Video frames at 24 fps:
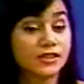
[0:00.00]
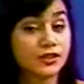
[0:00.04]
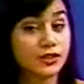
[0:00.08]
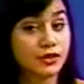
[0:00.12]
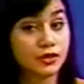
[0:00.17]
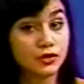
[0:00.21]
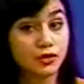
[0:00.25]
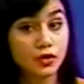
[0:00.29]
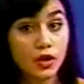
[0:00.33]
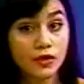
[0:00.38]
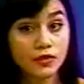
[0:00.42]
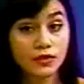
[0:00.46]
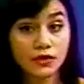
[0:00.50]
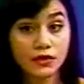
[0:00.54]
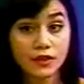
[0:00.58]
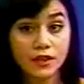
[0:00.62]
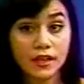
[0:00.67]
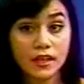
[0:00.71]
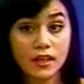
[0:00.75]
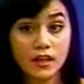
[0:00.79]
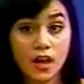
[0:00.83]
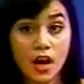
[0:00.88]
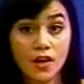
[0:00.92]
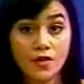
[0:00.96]
to the North
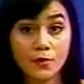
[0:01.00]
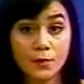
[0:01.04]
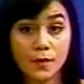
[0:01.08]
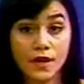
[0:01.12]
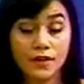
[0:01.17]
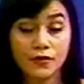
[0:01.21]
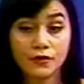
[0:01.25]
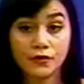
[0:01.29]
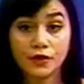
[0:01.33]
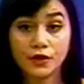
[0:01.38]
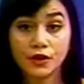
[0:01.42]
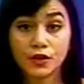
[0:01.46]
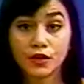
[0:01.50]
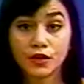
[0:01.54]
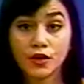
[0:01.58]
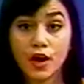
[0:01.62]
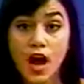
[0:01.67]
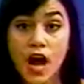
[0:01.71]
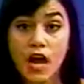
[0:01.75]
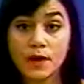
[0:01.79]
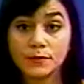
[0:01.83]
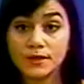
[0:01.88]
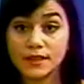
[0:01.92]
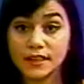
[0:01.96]
Korean government for the
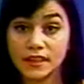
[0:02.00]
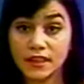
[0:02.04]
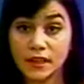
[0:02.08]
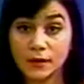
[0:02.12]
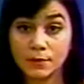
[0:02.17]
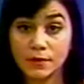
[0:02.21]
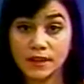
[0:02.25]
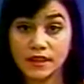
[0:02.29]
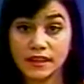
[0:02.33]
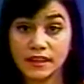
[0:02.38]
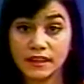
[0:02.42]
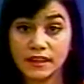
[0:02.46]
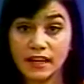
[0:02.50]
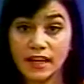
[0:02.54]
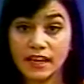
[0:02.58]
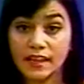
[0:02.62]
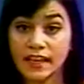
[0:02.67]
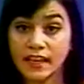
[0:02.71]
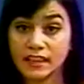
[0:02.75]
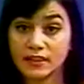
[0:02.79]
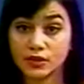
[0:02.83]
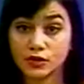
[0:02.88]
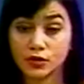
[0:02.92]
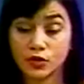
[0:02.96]
crimes he committed
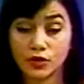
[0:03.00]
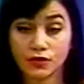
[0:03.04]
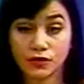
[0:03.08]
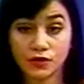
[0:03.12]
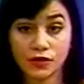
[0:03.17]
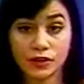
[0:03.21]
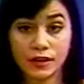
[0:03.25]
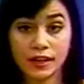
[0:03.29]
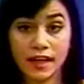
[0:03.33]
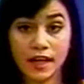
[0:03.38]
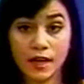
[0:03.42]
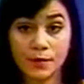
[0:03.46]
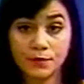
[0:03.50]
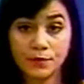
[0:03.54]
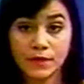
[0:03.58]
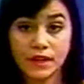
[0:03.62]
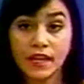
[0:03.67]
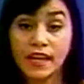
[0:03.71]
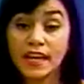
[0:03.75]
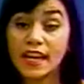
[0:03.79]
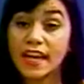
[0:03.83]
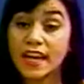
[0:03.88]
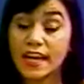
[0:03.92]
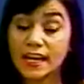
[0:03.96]
against North Korea,
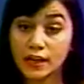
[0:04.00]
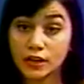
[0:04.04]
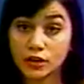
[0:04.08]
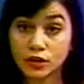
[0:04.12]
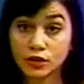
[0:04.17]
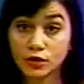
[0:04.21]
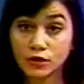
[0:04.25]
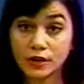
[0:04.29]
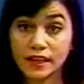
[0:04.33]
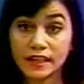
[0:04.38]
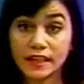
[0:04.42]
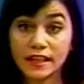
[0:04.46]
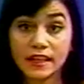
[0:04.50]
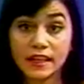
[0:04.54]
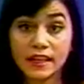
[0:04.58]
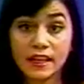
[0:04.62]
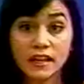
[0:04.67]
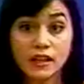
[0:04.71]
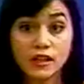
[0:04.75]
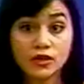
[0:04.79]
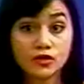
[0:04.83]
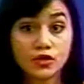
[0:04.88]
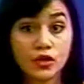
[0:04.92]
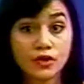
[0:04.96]
including
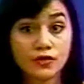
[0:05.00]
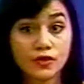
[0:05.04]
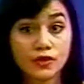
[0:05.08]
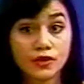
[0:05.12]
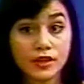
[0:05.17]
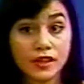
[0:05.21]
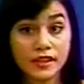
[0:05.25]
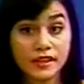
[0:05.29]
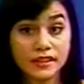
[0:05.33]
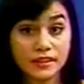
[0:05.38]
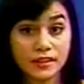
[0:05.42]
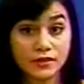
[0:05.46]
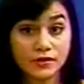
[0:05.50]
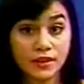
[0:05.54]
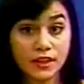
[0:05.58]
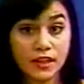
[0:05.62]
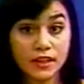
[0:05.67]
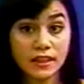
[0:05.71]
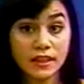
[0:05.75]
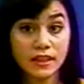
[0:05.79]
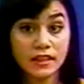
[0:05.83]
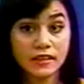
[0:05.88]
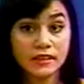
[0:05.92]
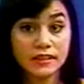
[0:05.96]
killing North Korean
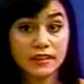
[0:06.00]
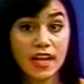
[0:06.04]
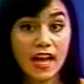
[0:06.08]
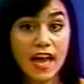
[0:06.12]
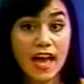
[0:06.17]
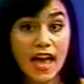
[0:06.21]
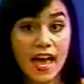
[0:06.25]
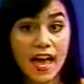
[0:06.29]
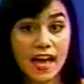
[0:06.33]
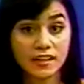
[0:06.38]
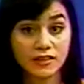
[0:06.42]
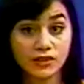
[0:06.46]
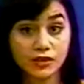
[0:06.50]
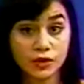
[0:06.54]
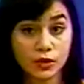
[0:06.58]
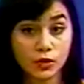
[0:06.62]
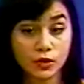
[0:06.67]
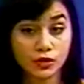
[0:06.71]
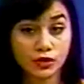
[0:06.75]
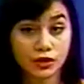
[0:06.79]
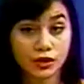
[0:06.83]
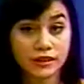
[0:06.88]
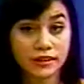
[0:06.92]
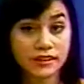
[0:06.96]
civilians and
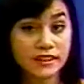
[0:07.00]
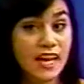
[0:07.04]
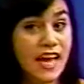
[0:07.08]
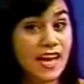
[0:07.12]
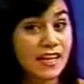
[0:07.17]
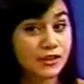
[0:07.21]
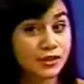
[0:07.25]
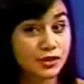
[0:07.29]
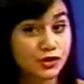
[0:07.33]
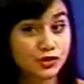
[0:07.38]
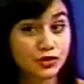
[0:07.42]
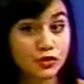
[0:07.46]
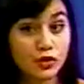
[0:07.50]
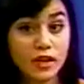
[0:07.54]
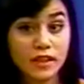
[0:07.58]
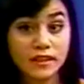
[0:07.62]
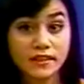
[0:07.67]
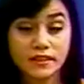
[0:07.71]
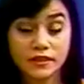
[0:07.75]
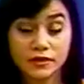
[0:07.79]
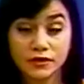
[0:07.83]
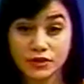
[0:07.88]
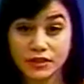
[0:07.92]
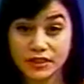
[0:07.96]
soldiers and
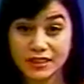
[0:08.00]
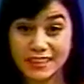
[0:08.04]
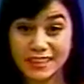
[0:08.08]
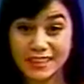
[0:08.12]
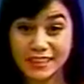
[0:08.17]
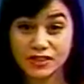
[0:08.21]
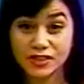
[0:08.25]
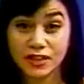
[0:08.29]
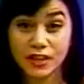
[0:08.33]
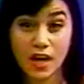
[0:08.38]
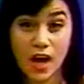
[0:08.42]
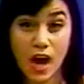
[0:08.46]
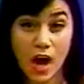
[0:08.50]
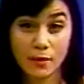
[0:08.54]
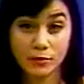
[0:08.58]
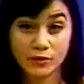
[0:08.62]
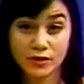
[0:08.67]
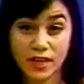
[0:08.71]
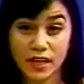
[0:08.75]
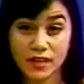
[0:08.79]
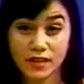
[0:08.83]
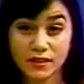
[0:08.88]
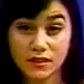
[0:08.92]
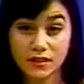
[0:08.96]
destroying strategic
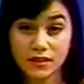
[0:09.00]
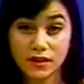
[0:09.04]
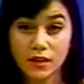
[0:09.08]
objects.